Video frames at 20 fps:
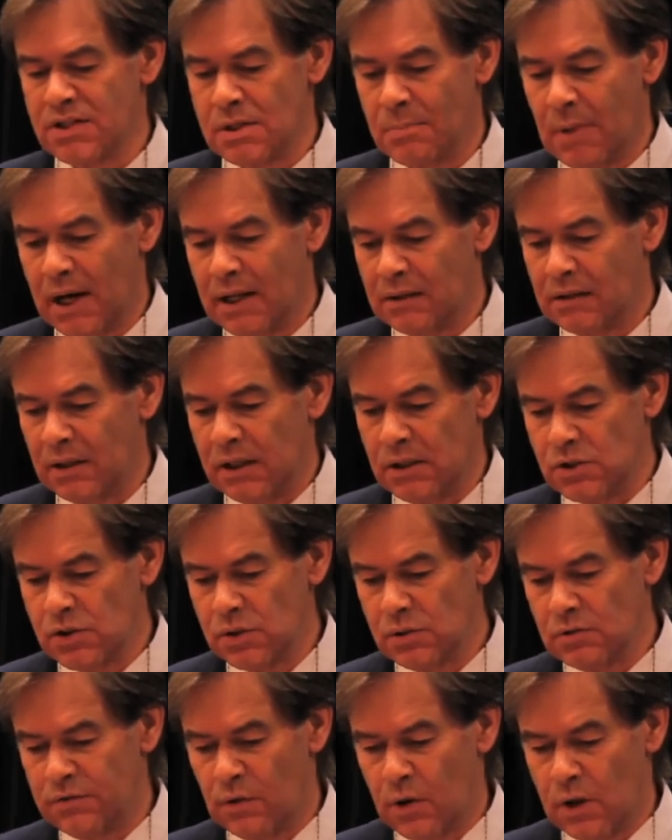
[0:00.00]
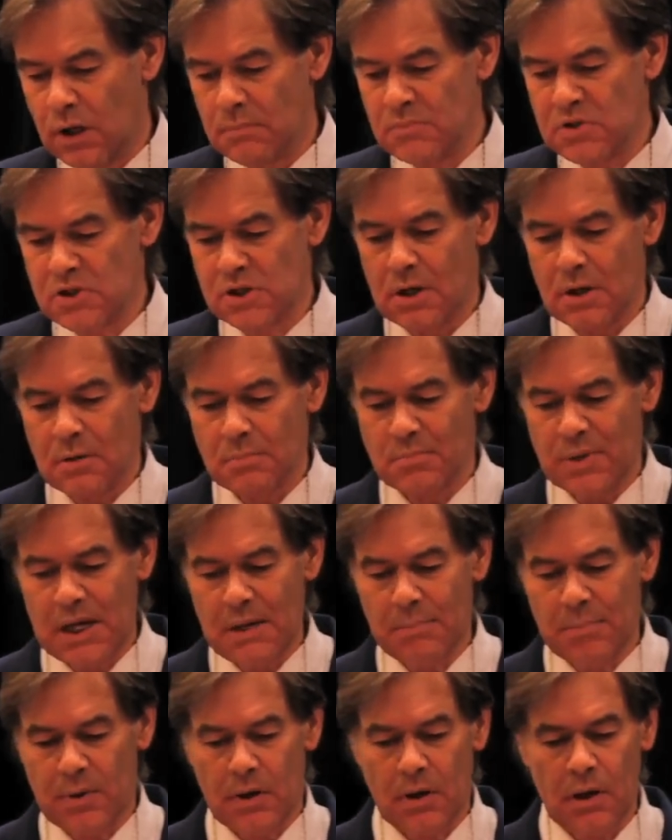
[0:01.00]
a month in two forms,
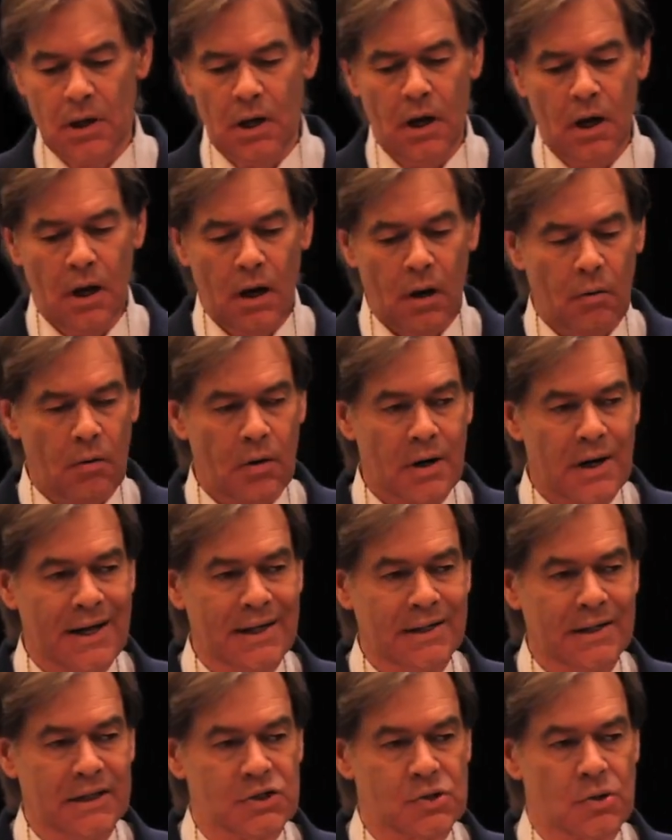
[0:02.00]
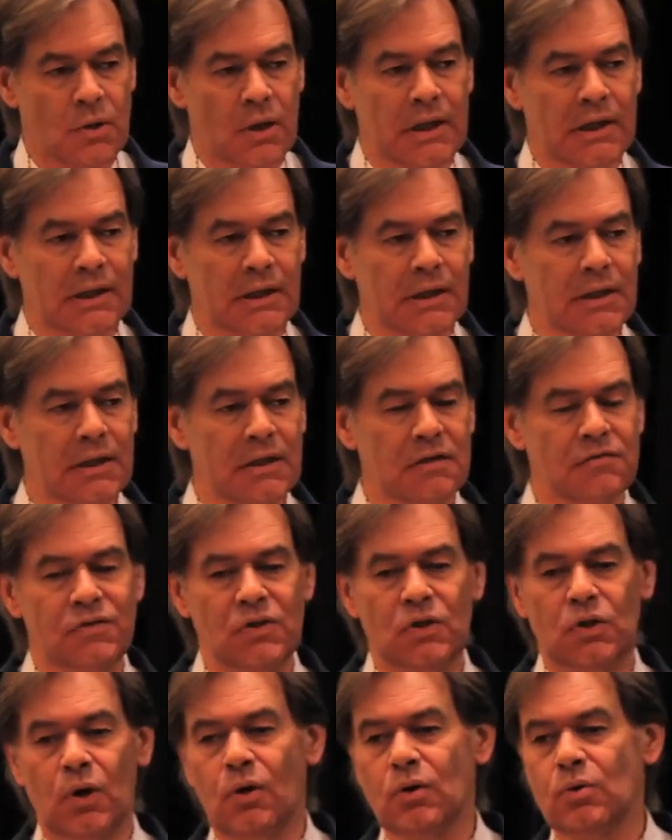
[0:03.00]
paper or electronically. If you
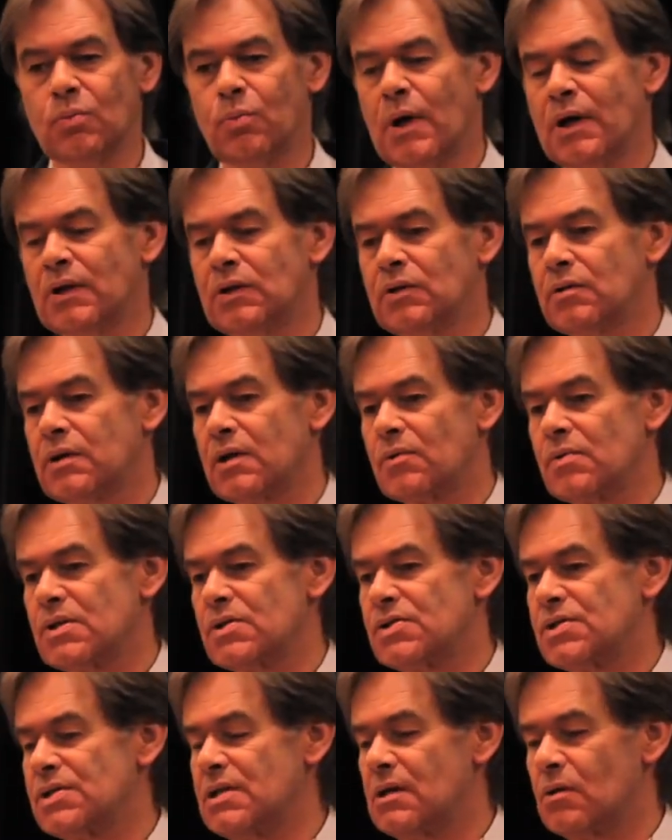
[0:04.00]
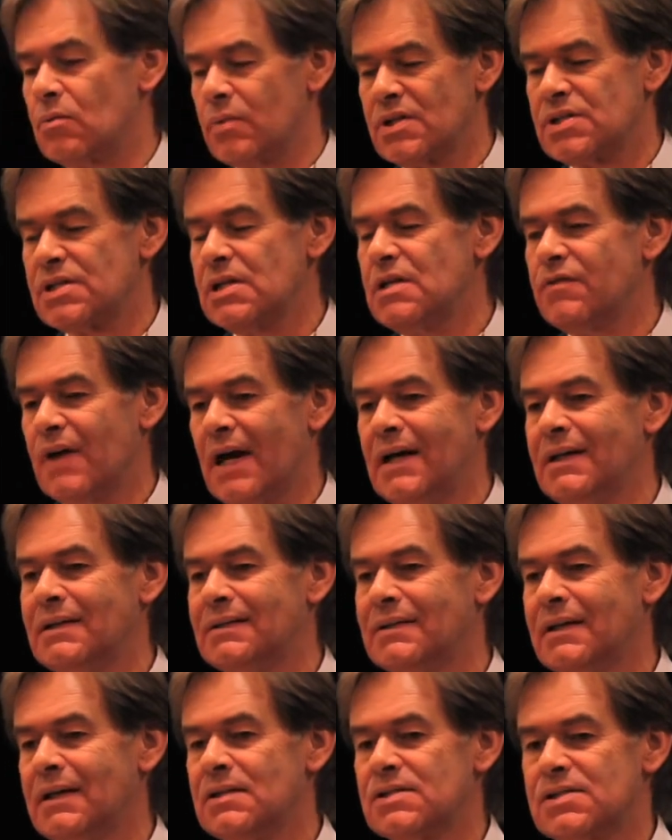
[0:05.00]
don't want to receive
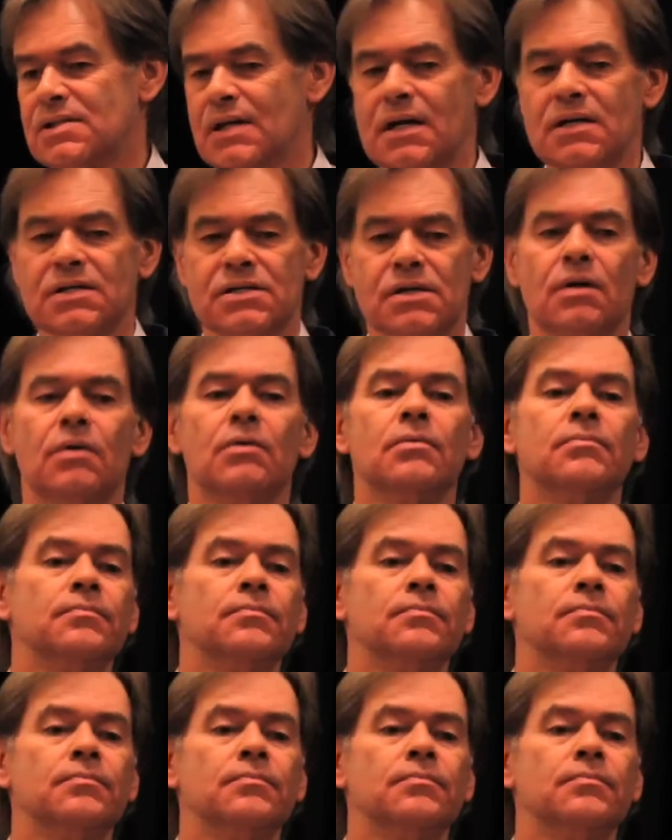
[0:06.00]
anything, say so.